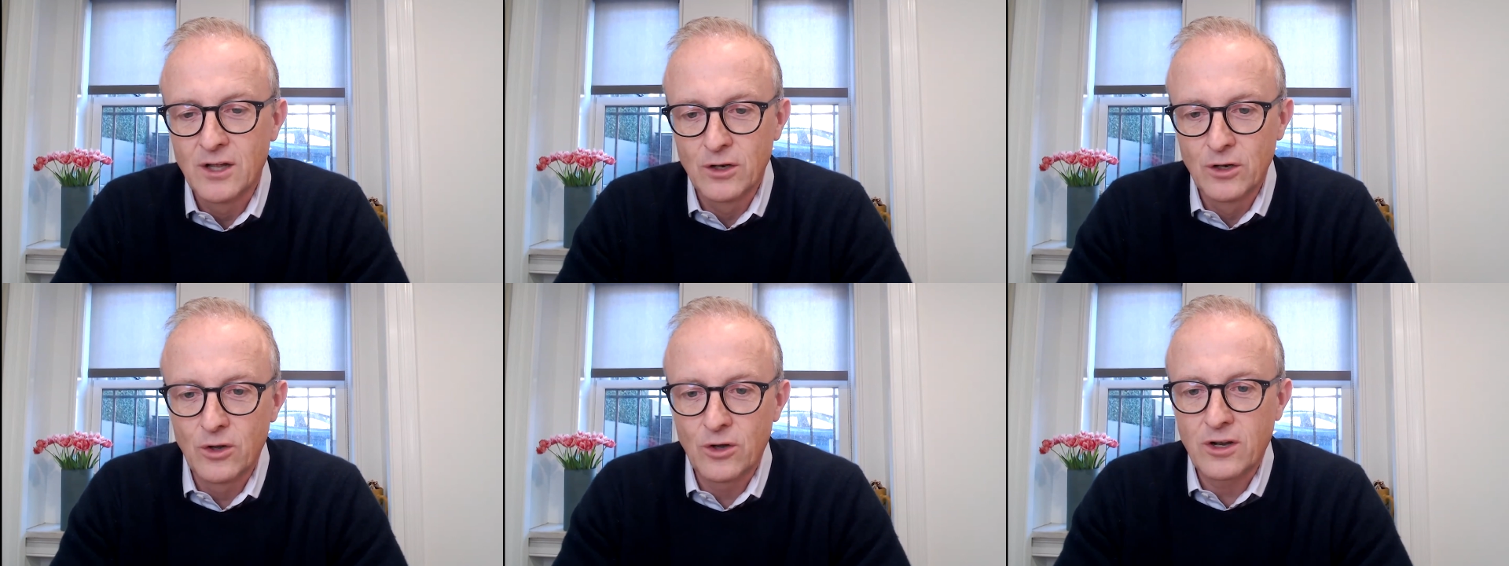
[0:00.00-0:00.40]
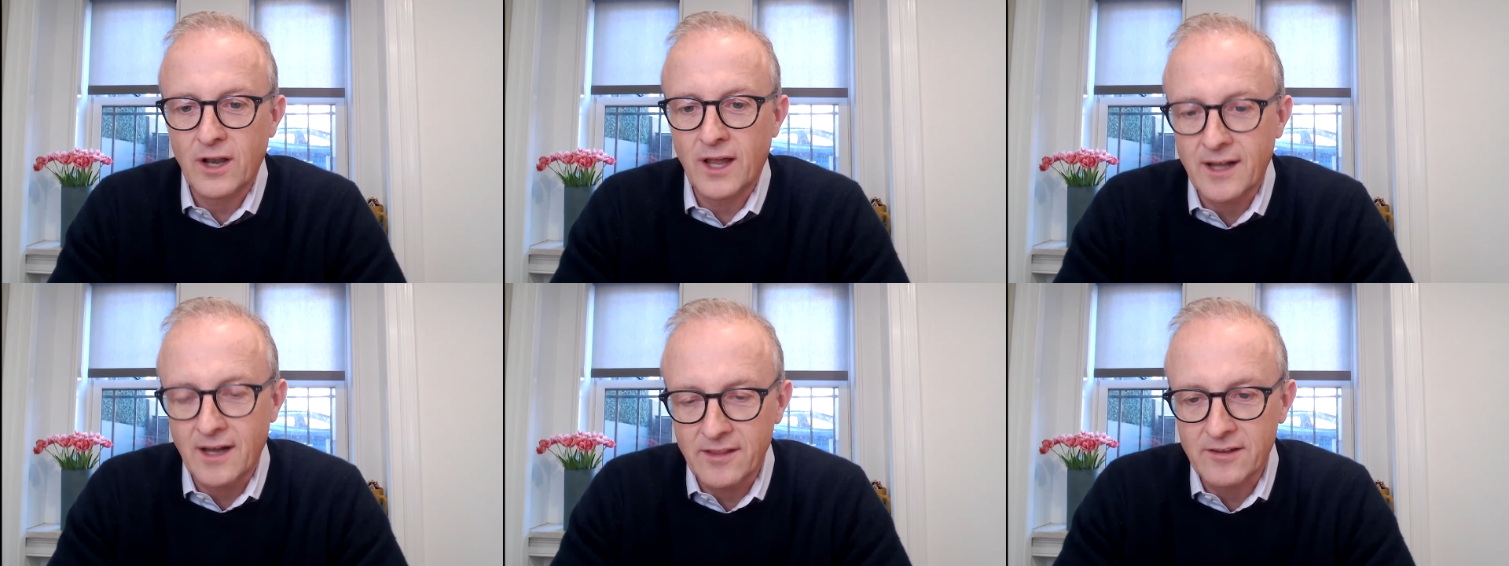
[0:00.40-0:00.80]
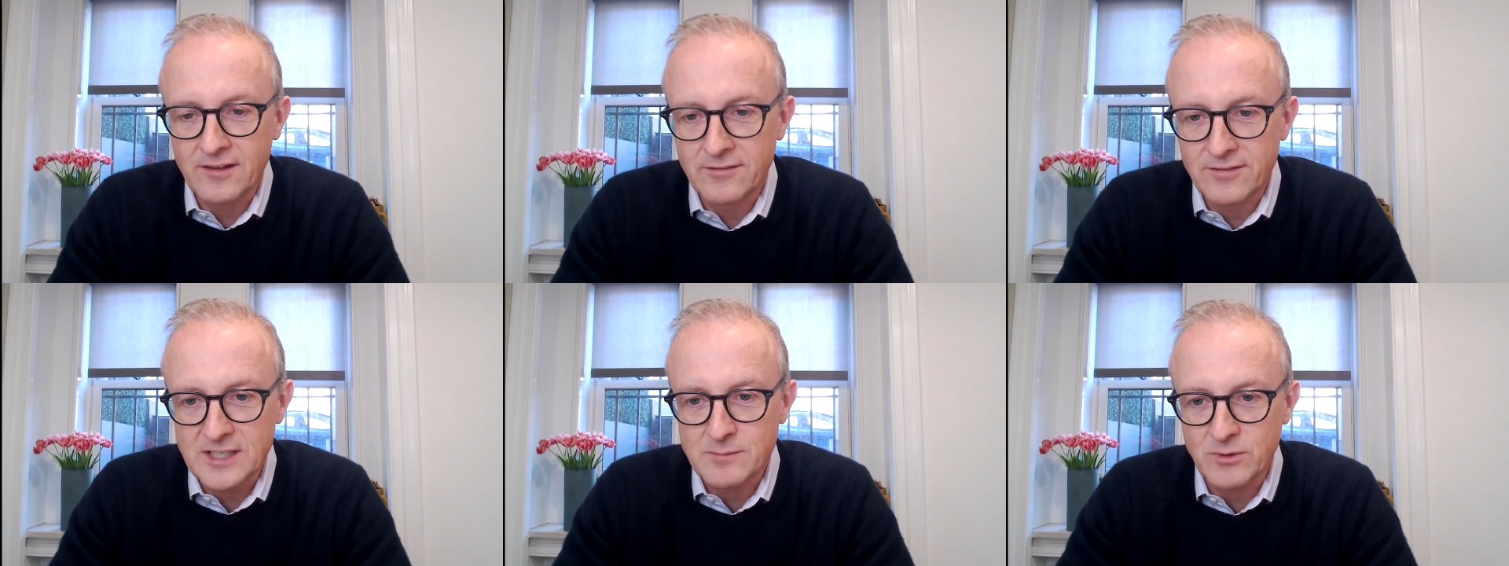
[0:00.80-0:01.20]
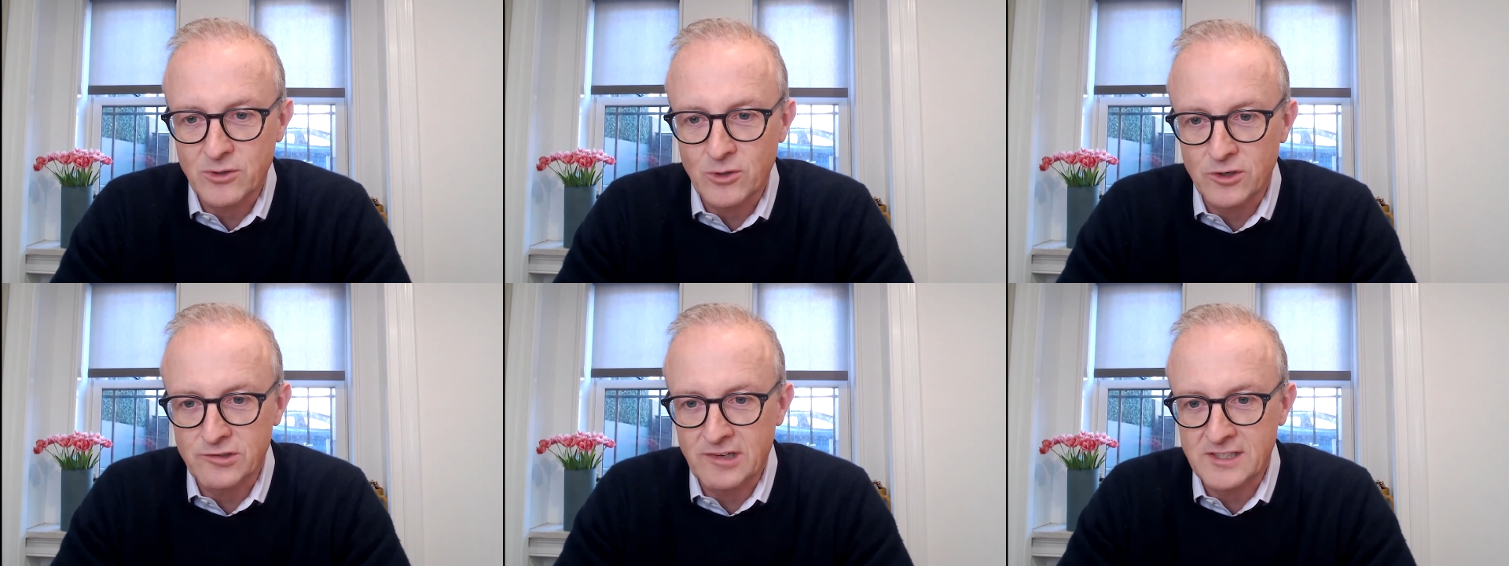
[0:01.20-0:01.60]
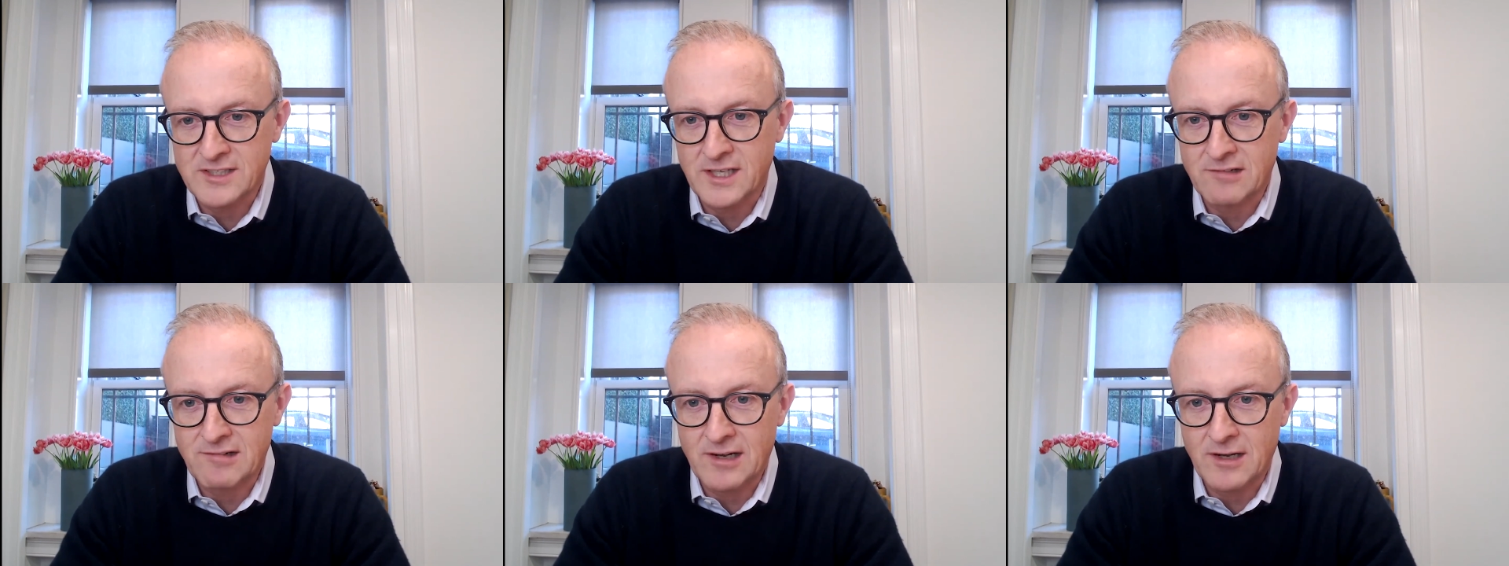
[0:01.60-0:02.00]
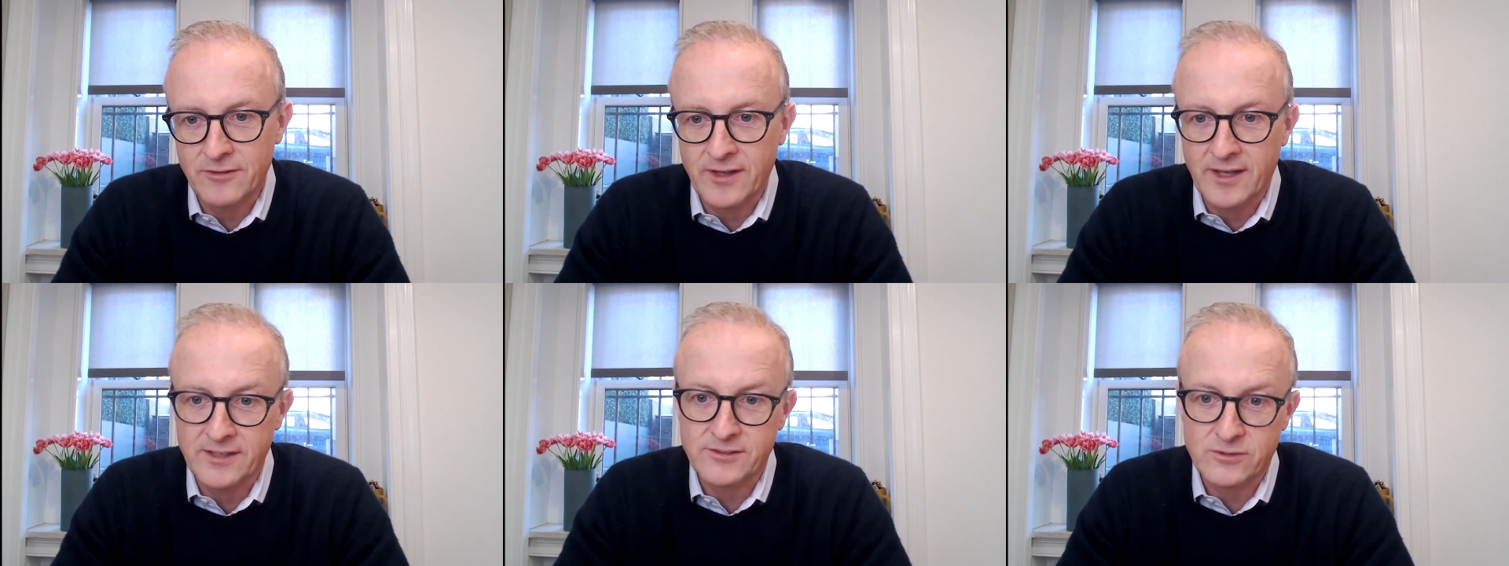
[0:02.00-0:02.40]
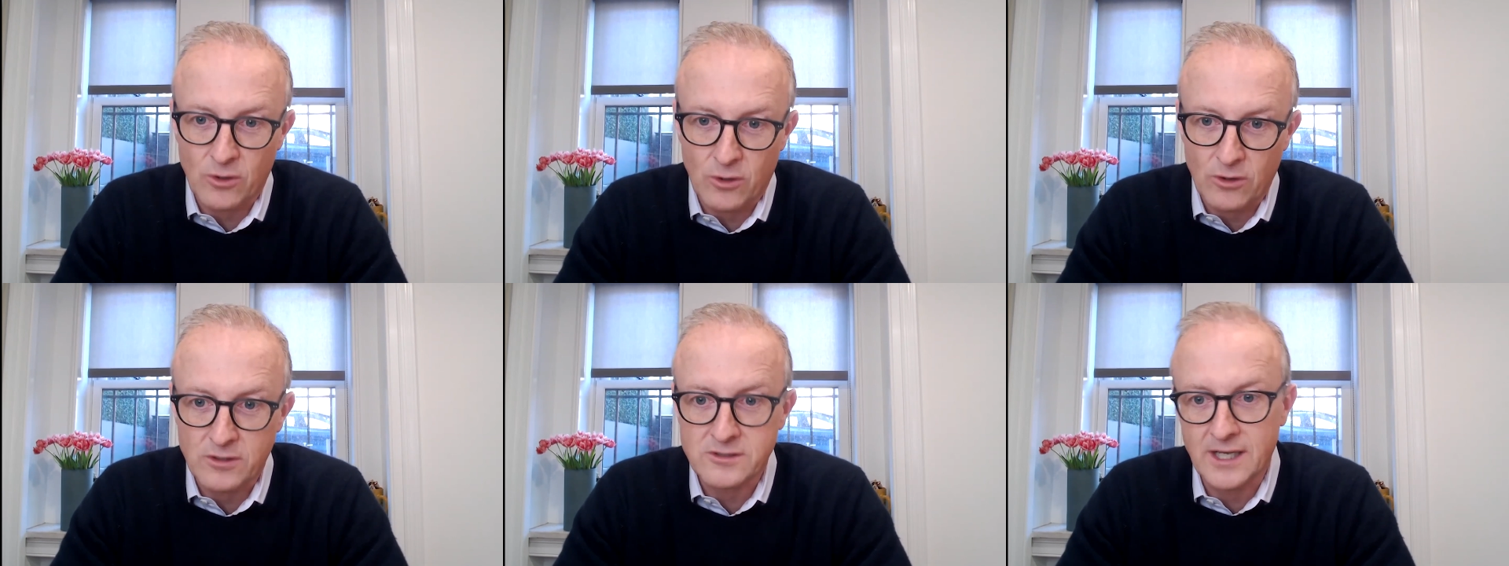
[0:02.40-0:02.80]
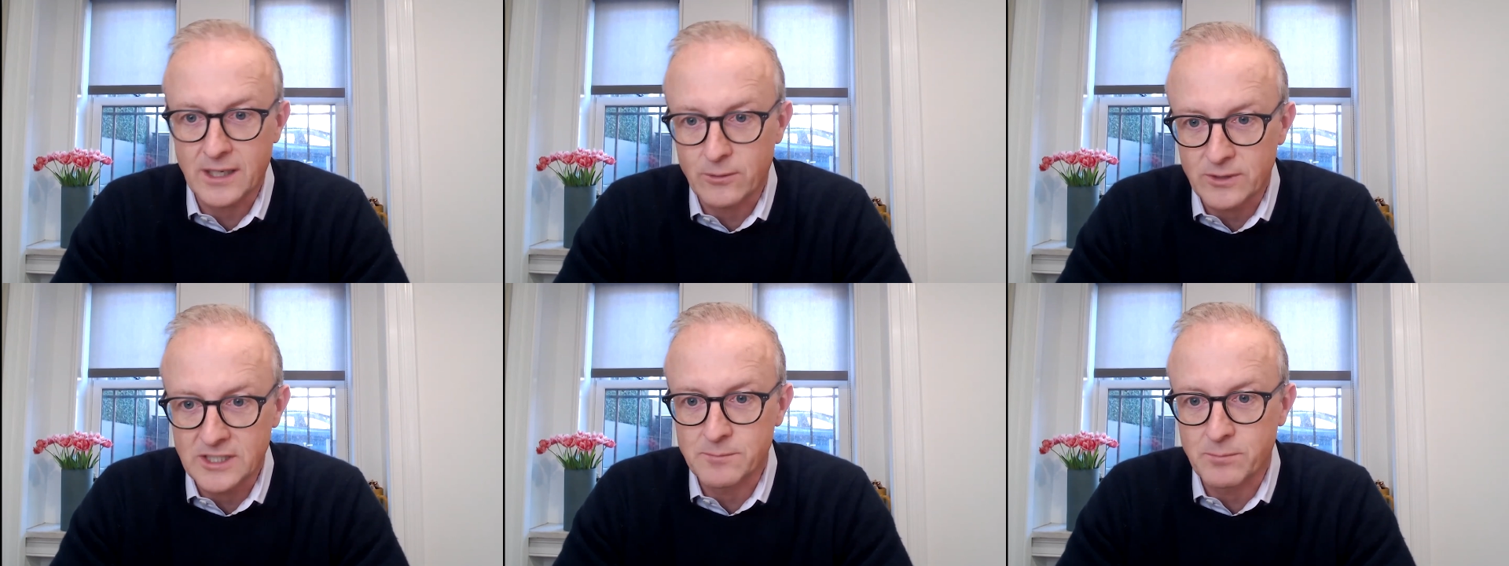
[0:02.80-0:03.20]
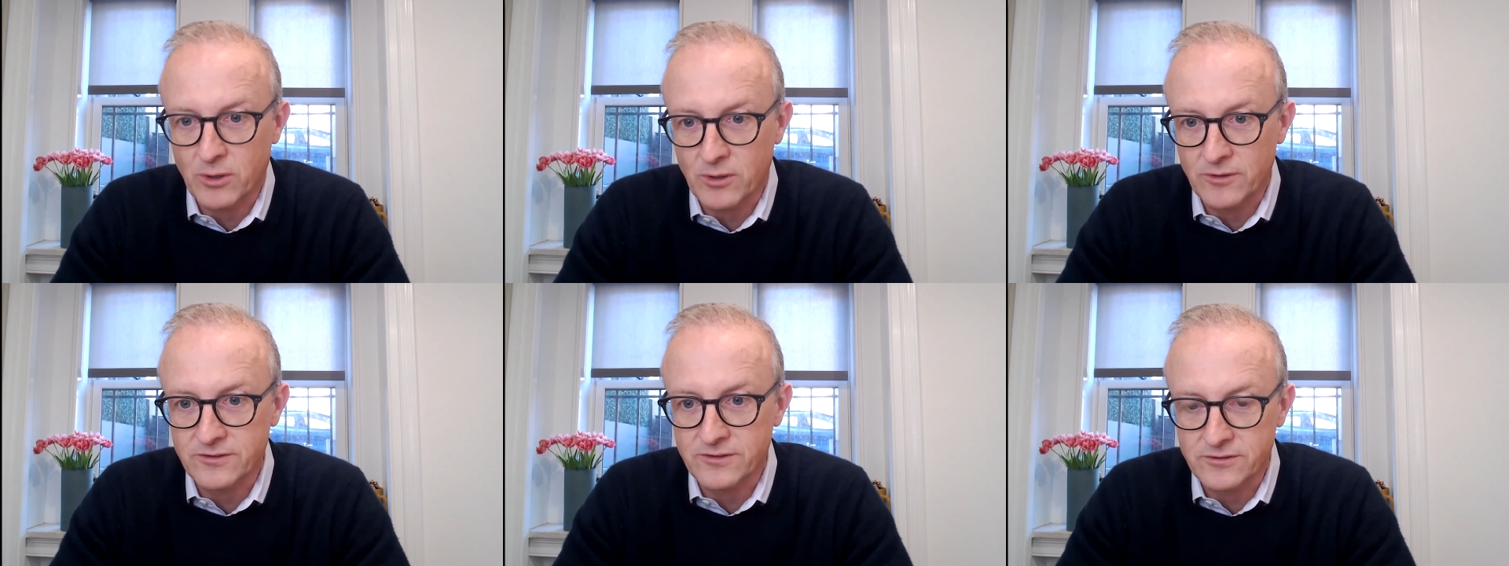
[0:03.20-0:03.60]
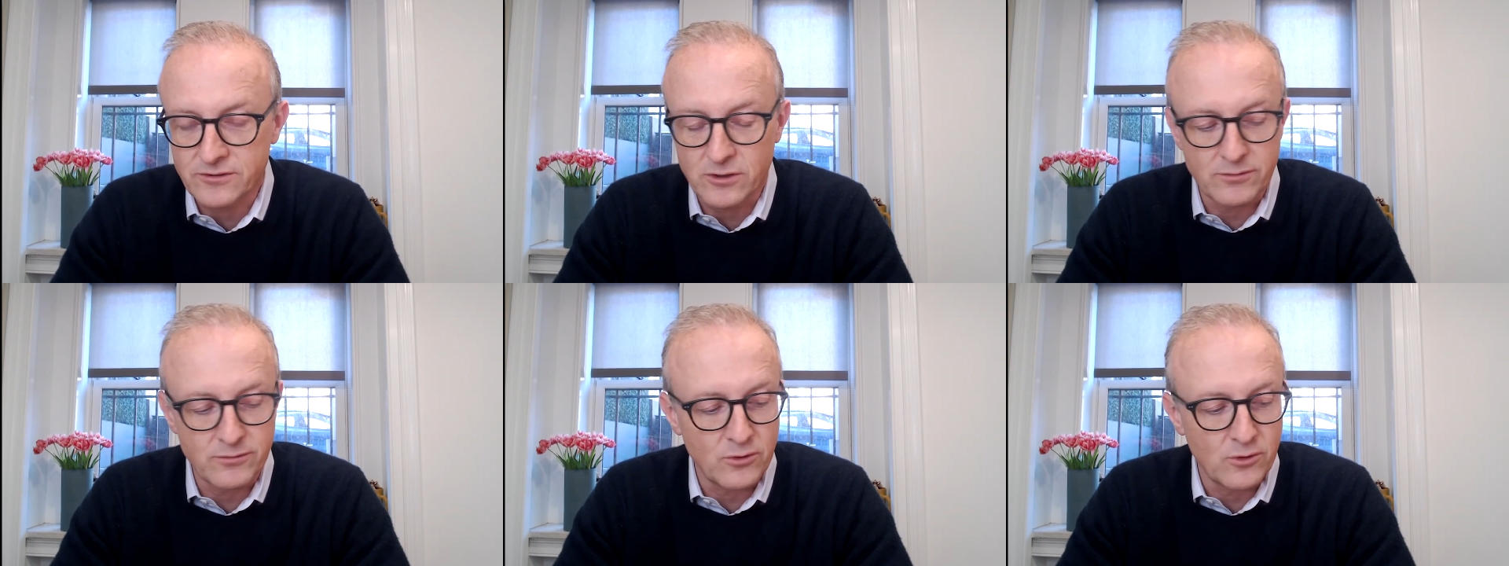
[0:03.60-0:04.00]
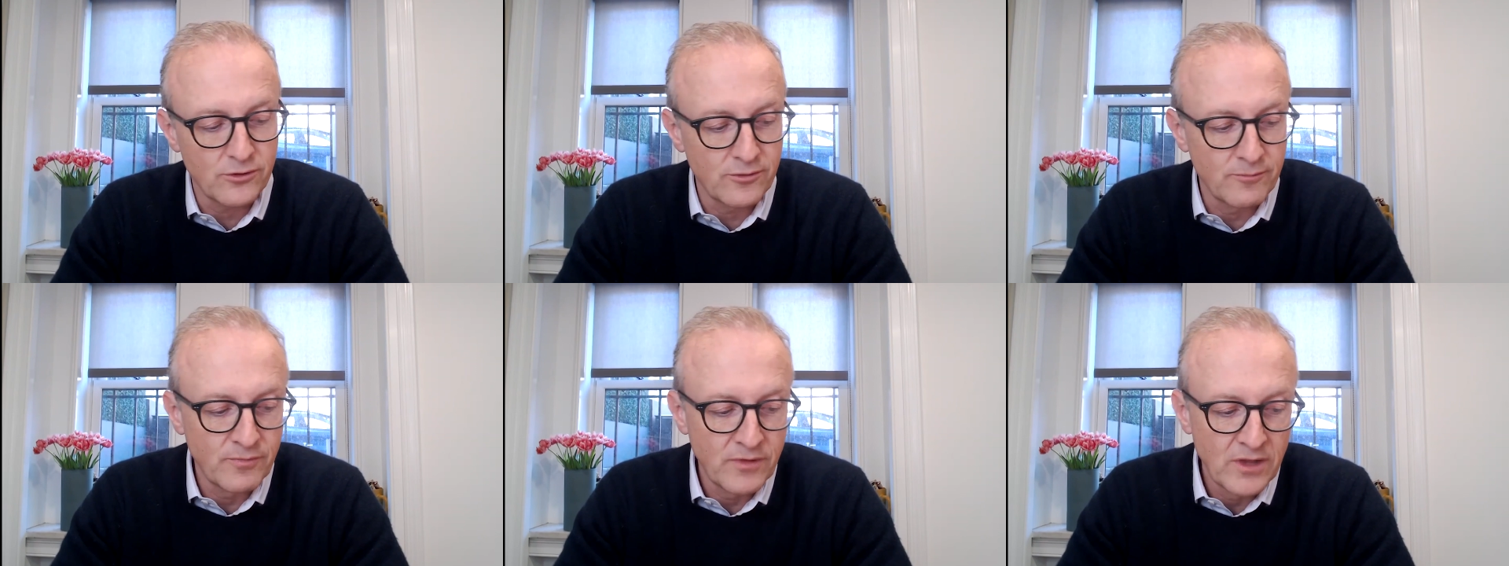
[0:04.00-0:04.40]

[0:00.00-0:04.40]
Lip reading: look like other investment contracts that are out there, stocks, equities, bonds, and so forth.